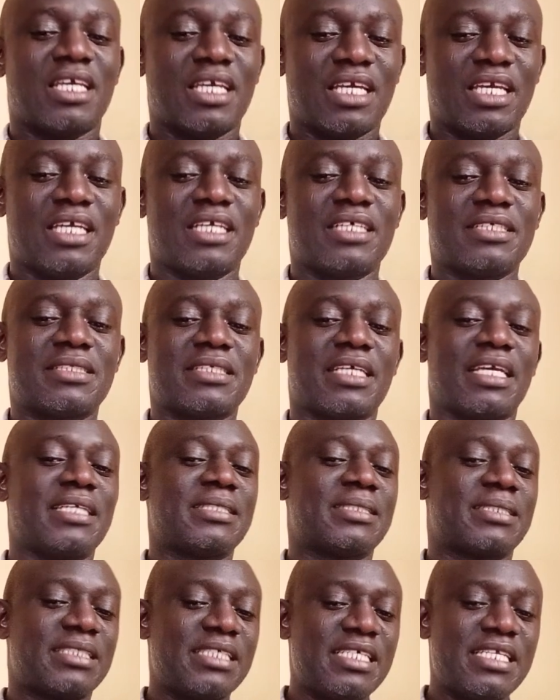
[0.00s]
is a
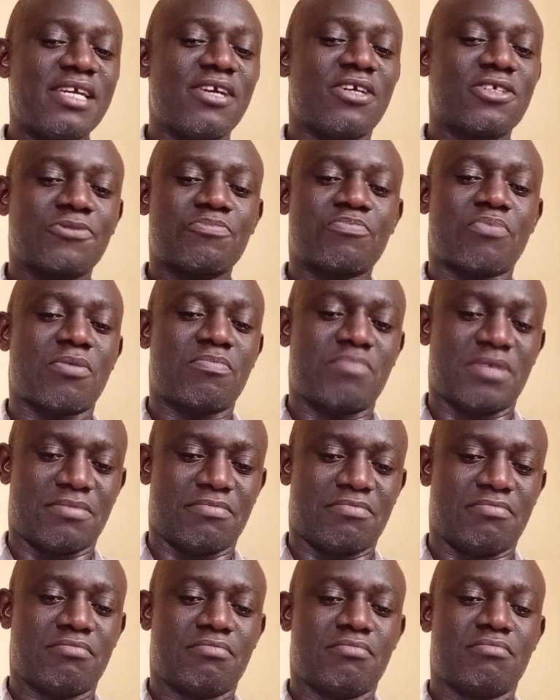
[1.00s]
serious
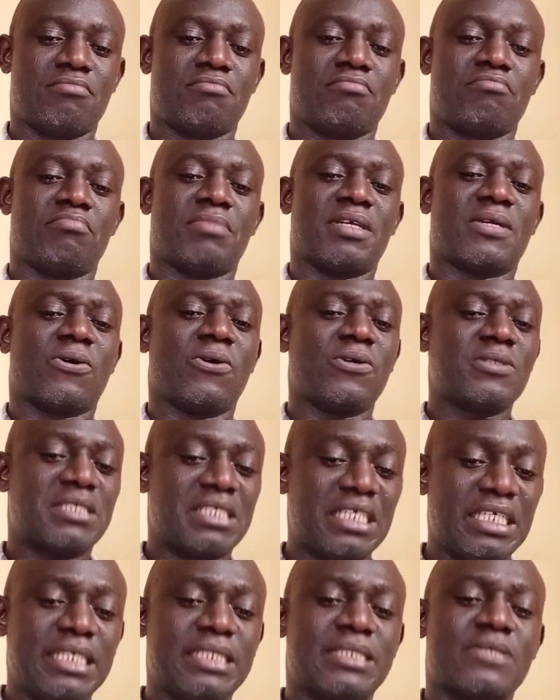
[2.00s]
problem because
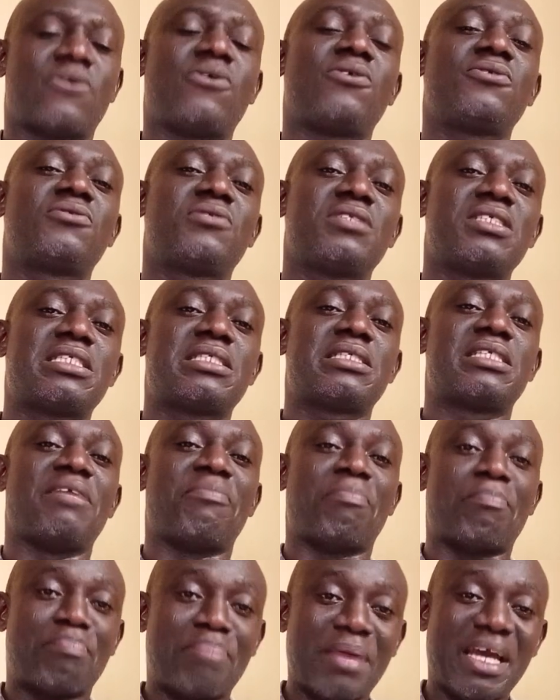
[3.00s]
these countries
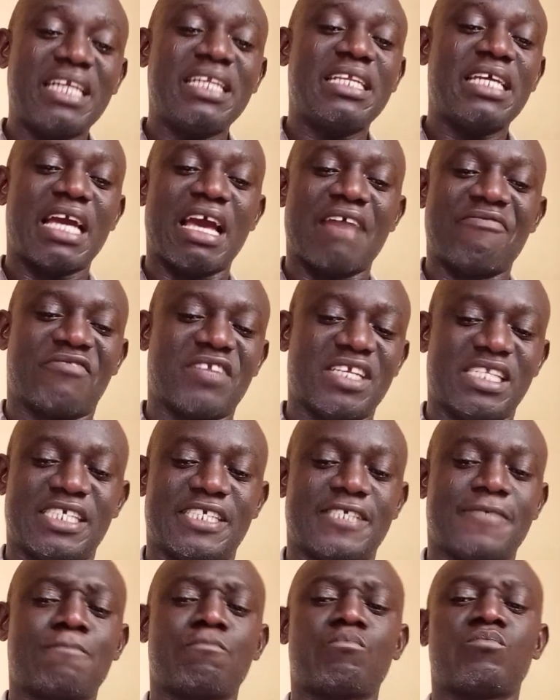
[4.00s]
depend
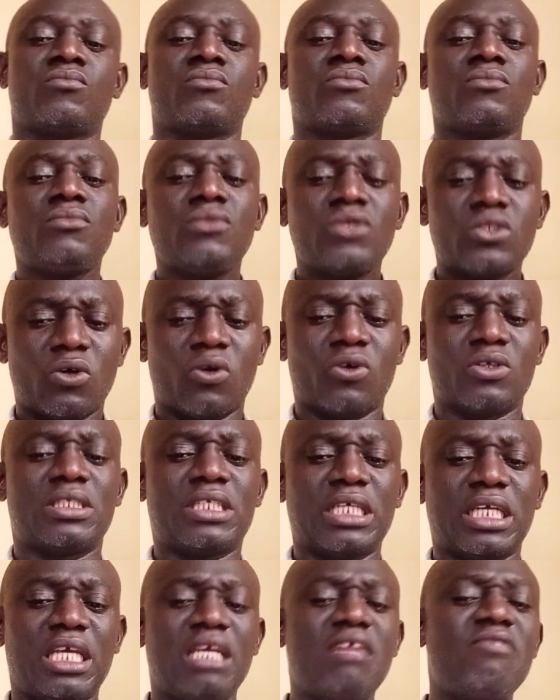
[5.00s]
heavily on
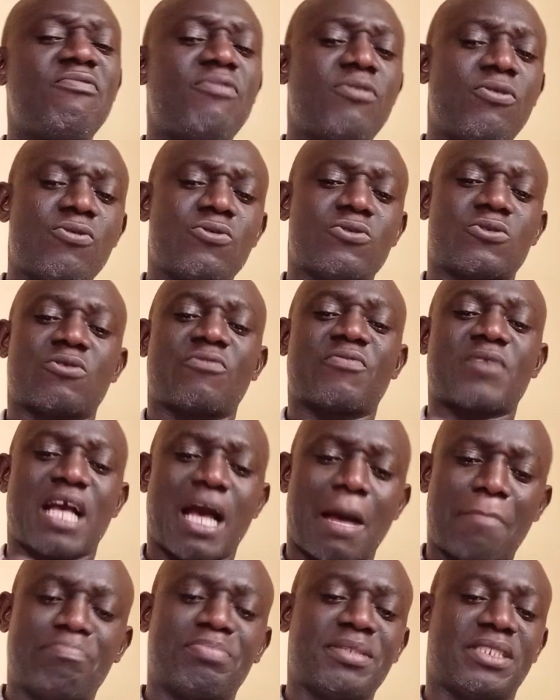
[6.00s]
the inflows of
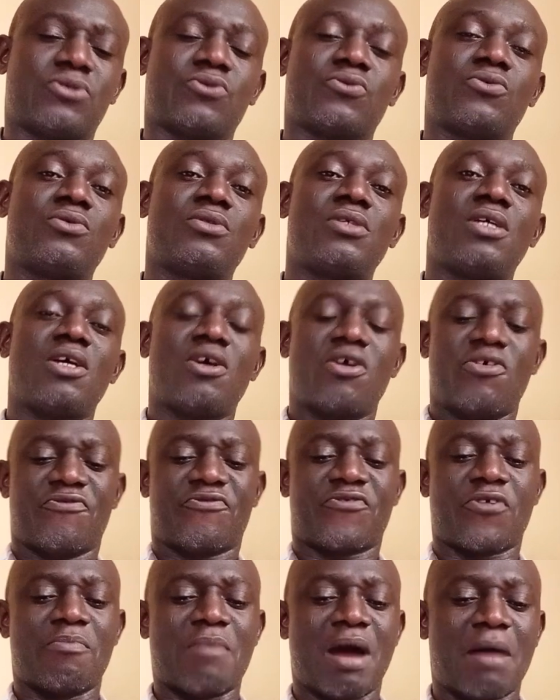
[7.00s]
capital
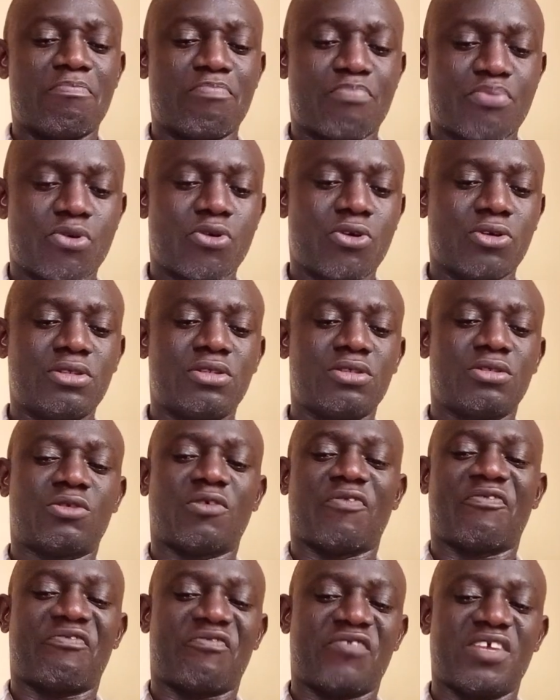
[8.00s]
from abroad
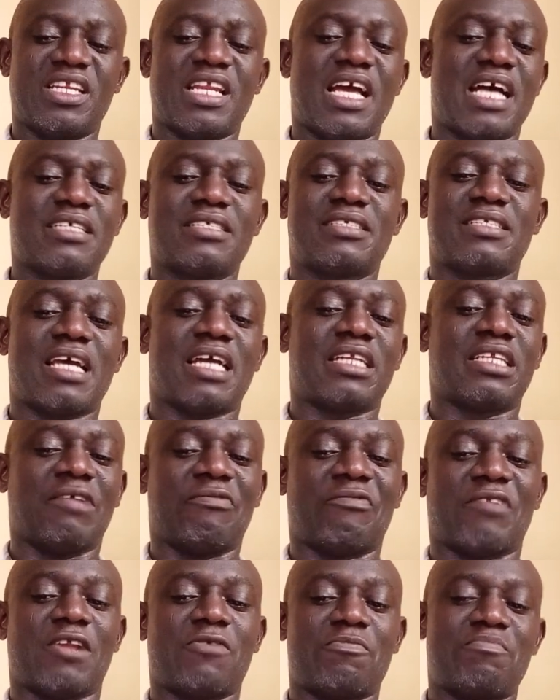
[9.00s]
to finance their
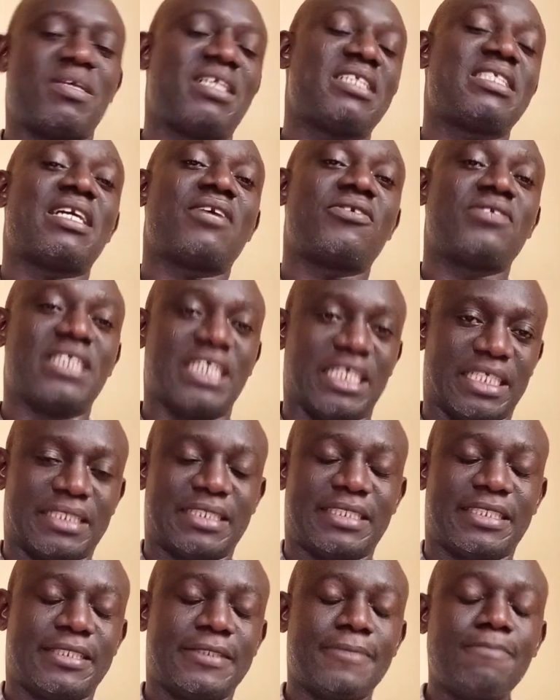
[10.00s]
developmental
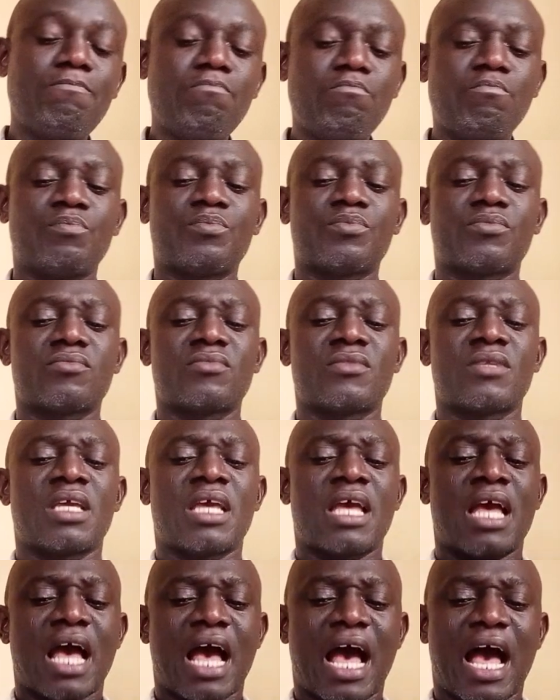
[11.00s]
needs.
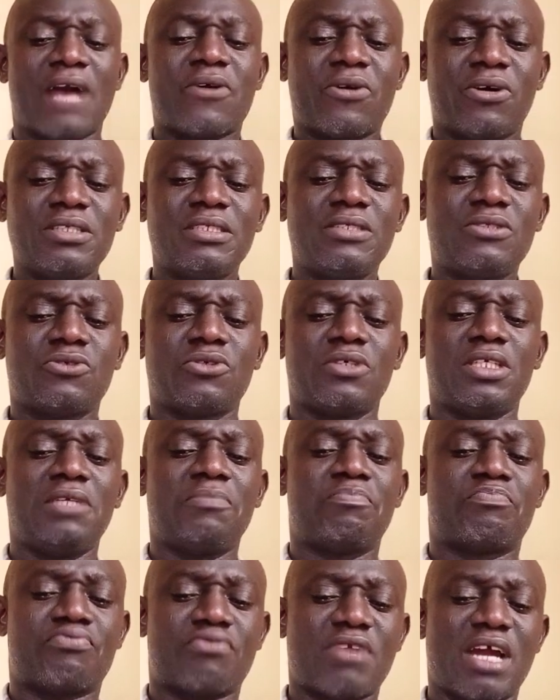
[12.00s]
According to
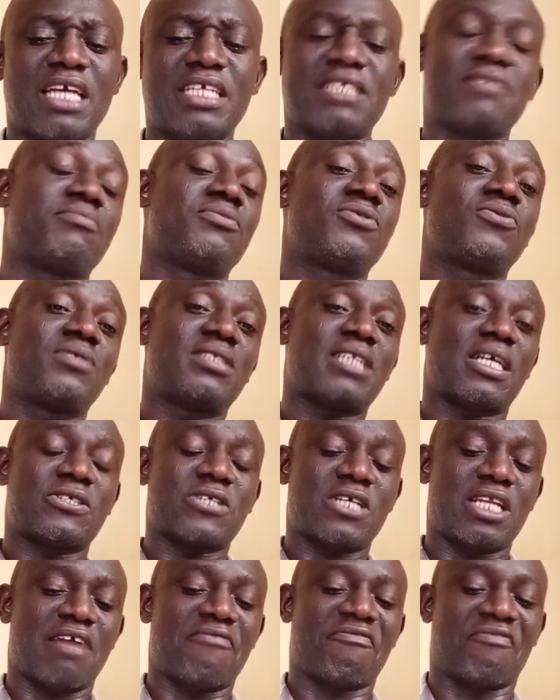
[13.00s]
Ibrahim
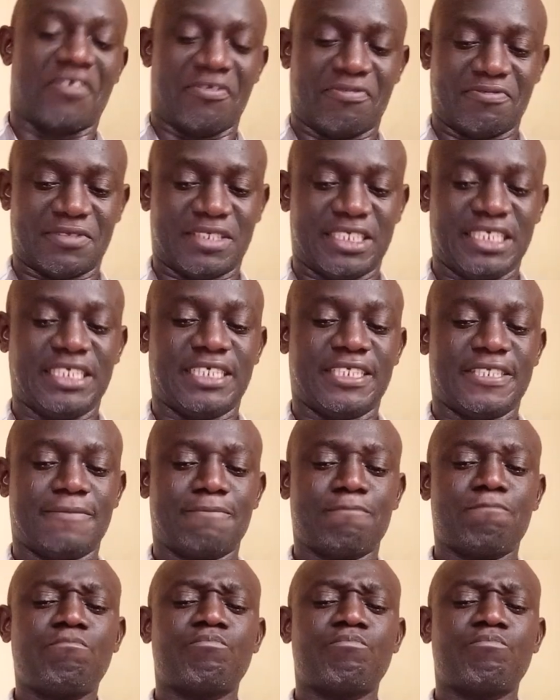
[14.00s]
2015,